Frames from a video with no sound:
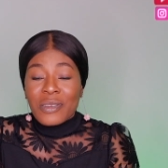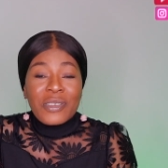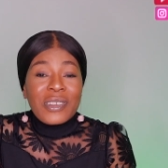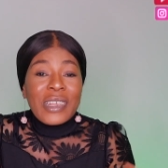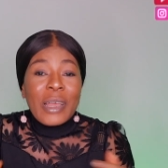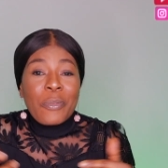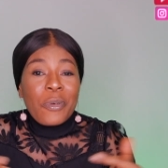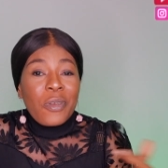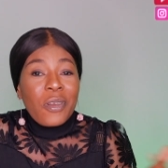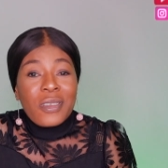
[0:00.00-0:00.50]
those
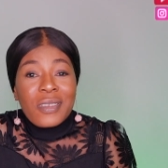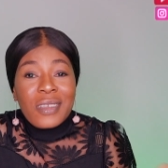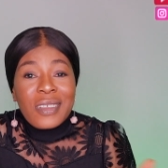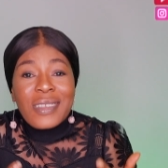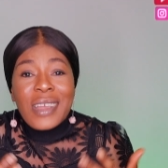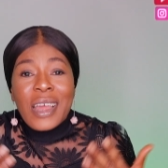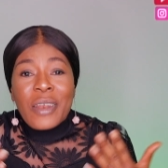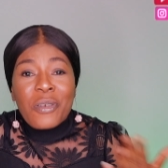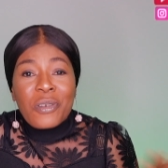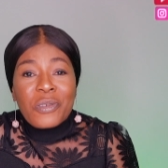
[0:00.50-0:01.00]

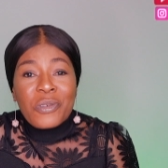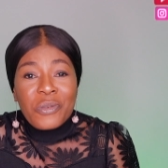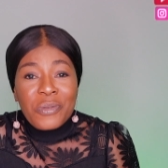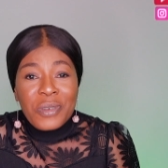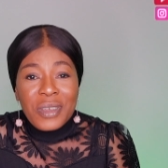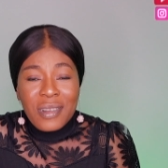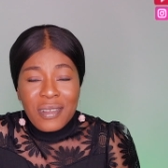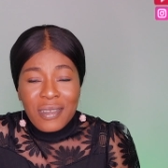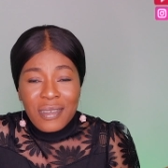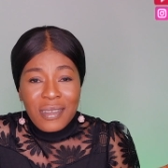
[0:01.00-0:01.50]
apologies are not
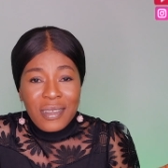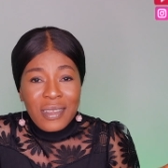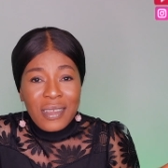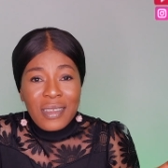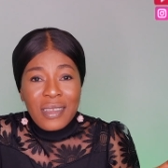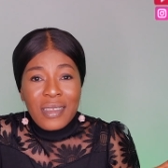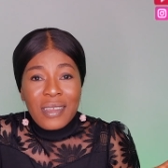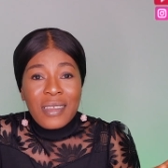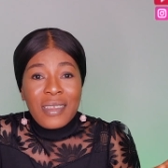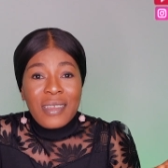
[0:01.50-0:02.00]
real.
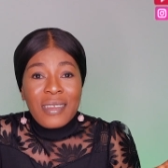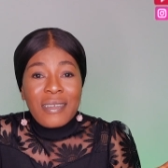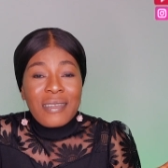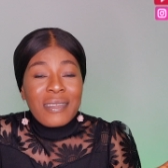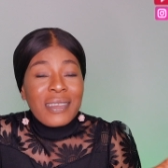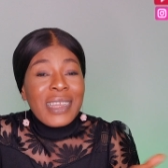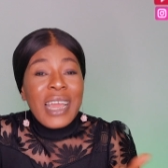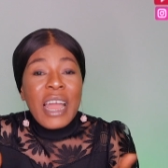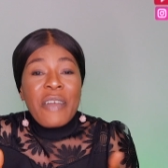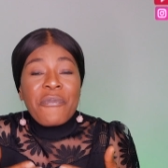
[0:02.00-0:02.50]

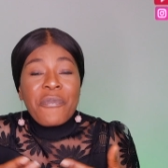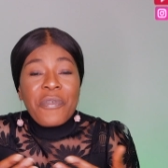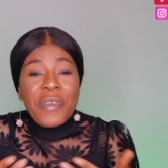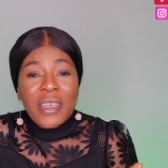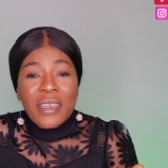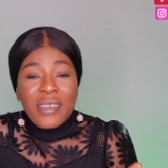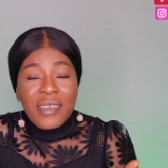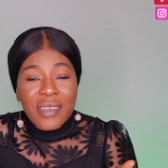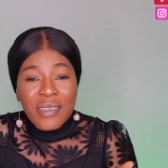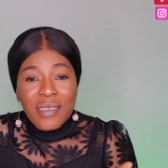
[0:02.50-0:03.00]
They are
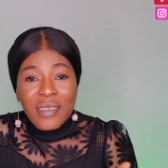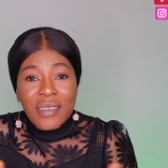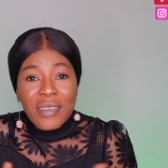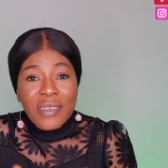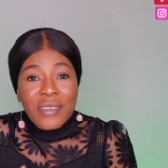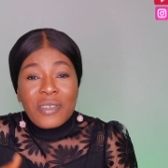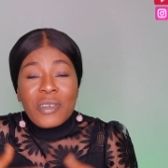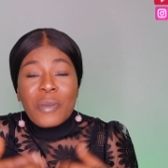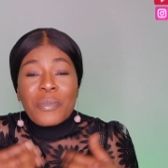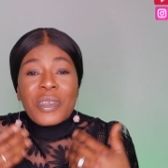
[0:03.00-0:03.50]
fake.
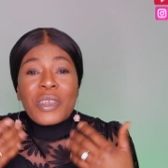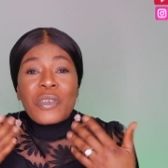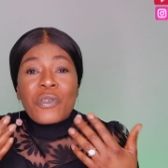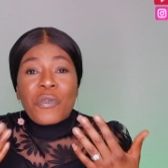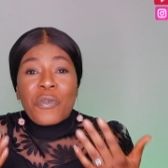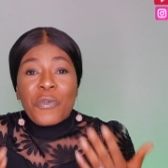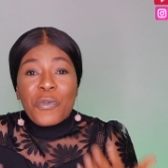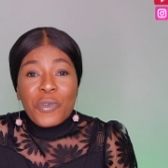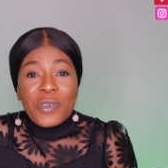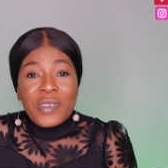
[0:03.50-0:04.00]
It's something
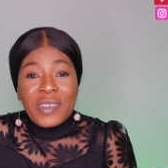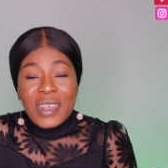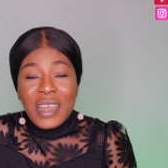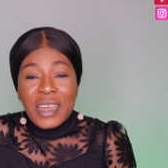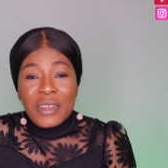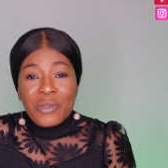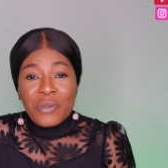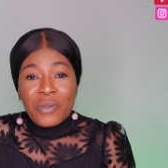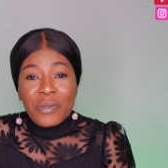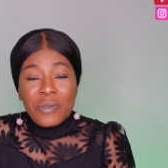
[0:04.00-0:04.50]
you forced
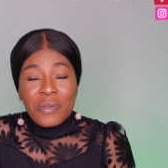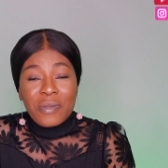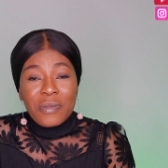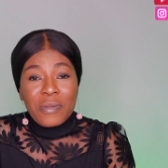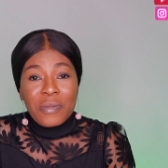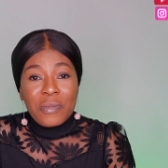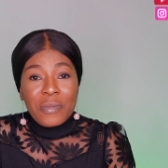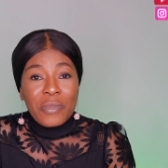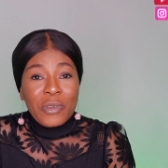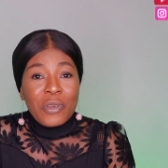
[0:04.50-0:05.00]
her to do
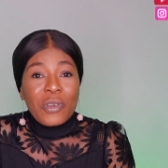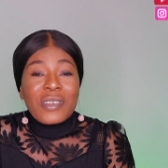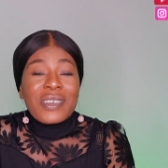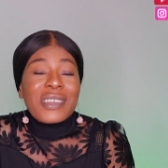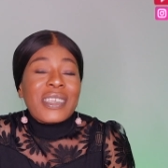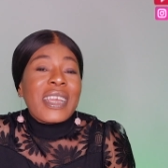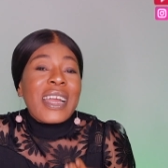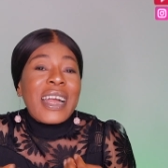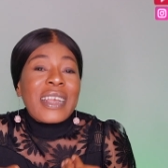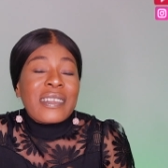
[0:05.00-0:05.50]
because
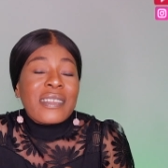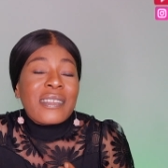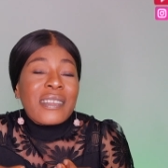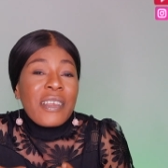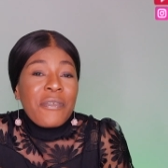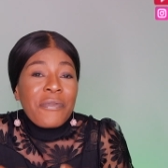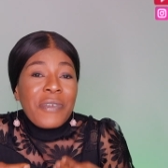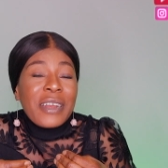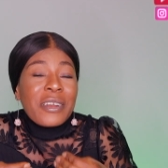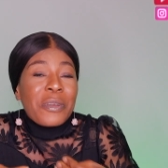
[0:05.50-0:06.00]
she has
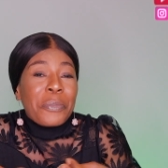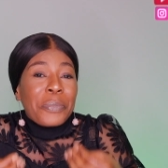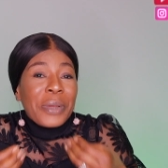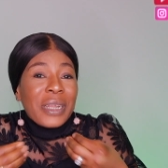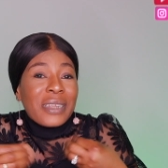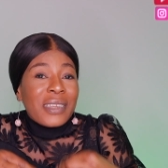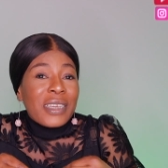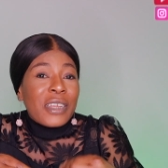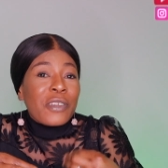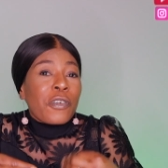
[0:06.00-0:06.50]
never
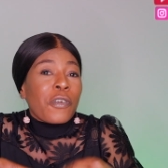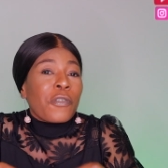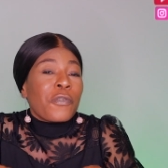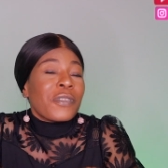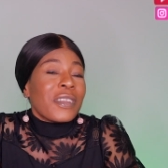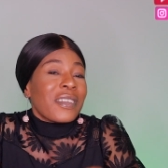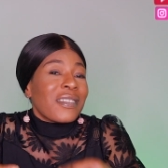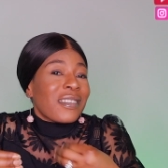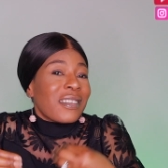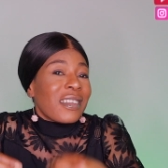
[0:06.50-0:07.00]
repented
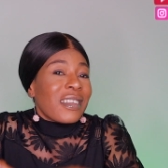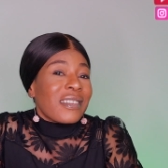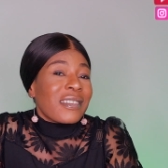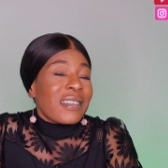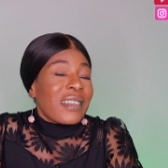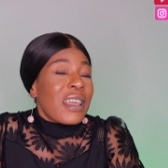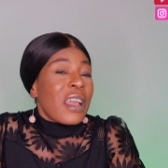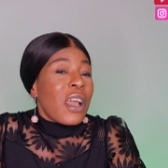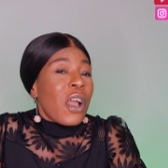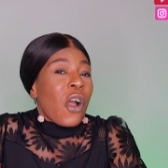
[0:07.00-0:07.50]
of the
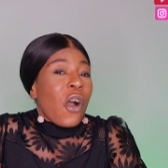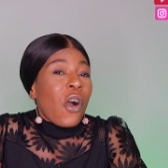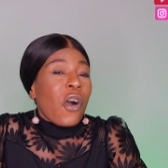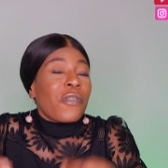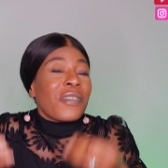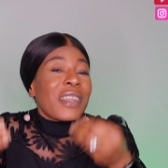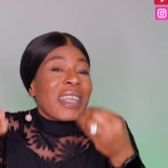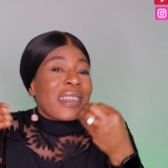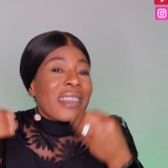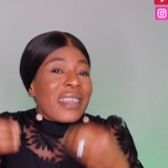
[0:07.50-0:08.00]
sins
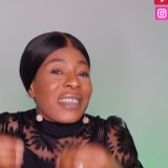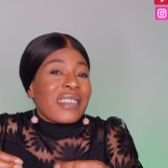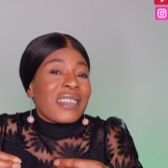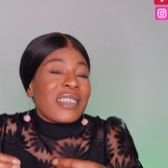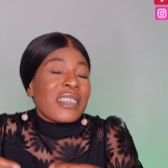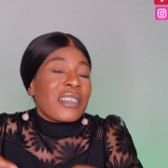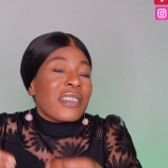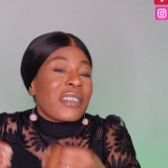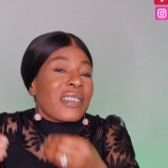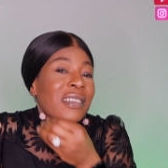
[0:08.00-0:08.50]
of the things
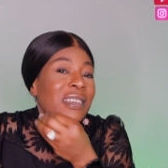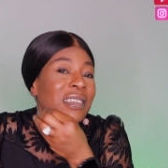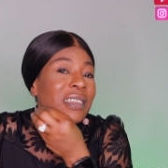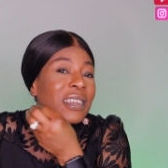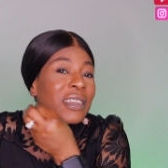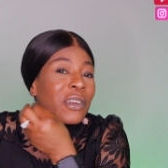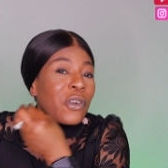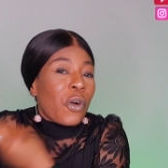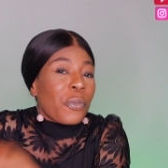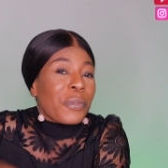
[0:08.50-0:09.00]
she,
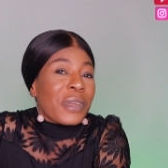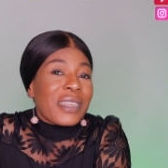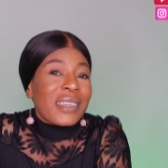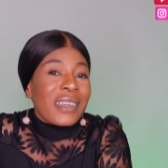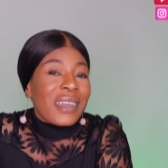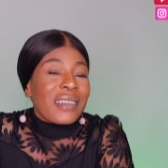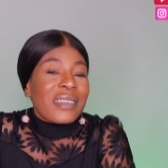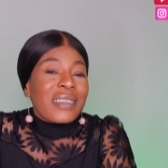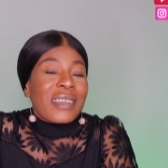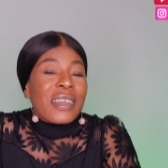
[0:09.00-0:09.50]
she
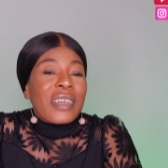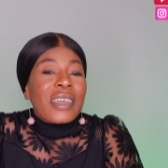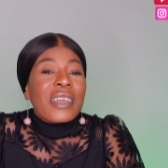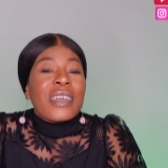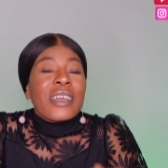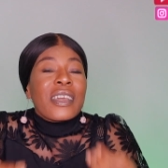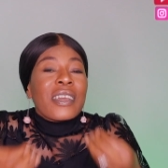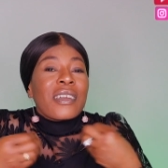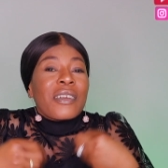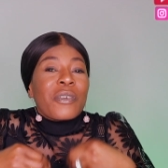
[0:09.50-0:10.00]
committed
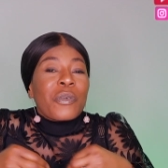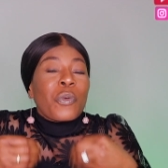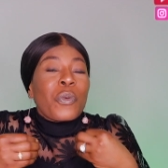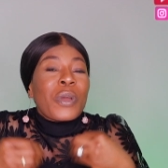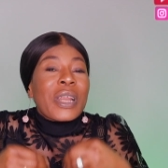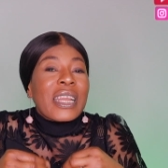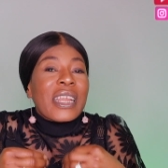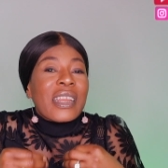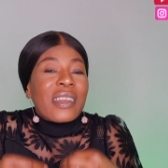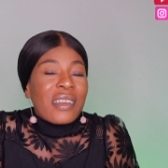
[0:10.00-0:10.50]

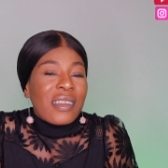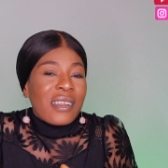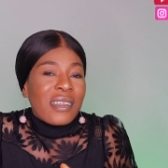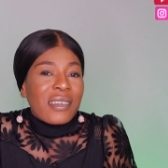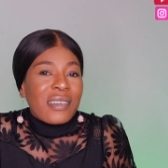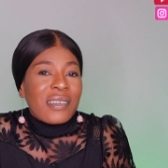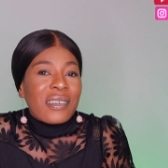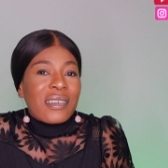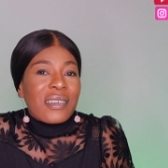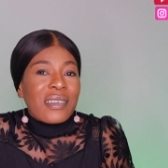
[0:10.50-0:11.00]
willingly
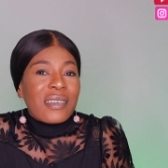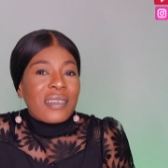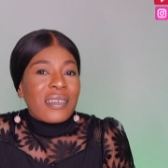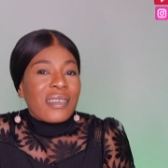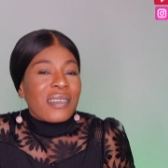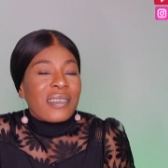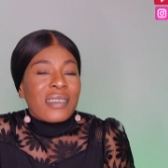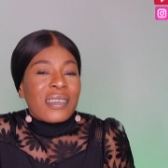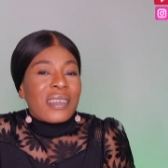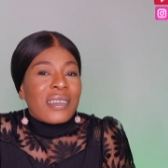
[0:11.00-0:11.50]

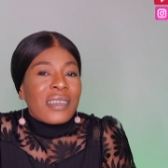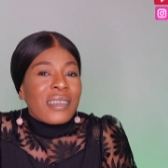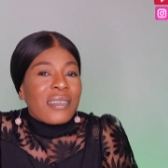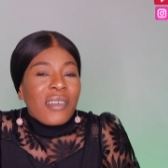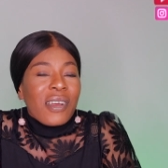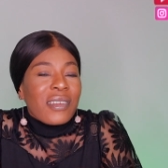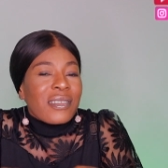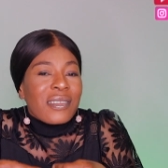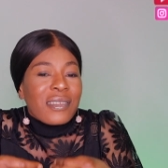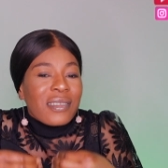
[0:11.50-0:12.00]
she did
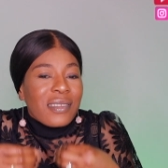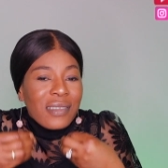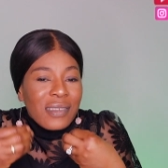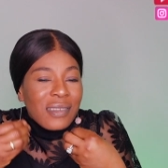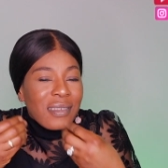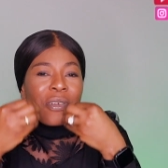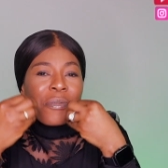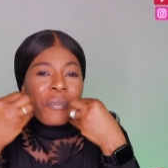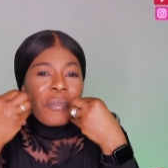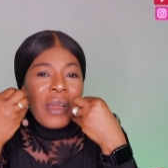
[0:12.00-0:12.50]
not,
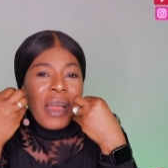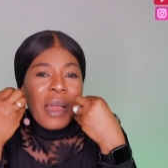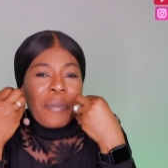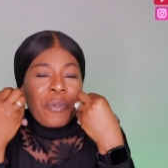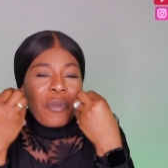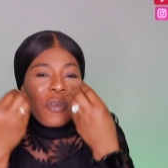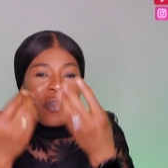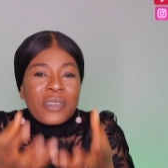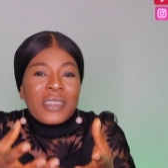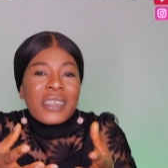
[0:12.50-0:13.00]
not
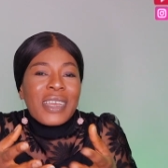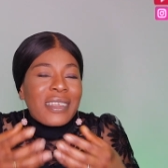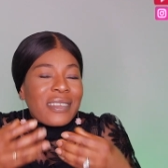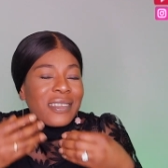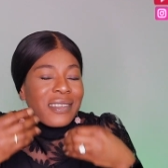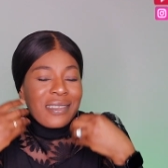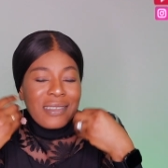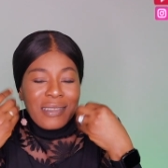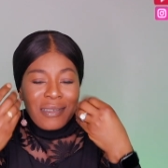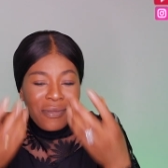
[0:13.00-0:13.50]

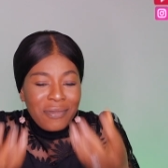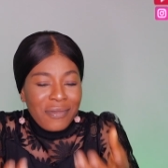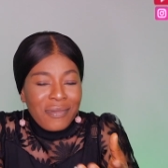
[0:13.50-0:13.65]
apologize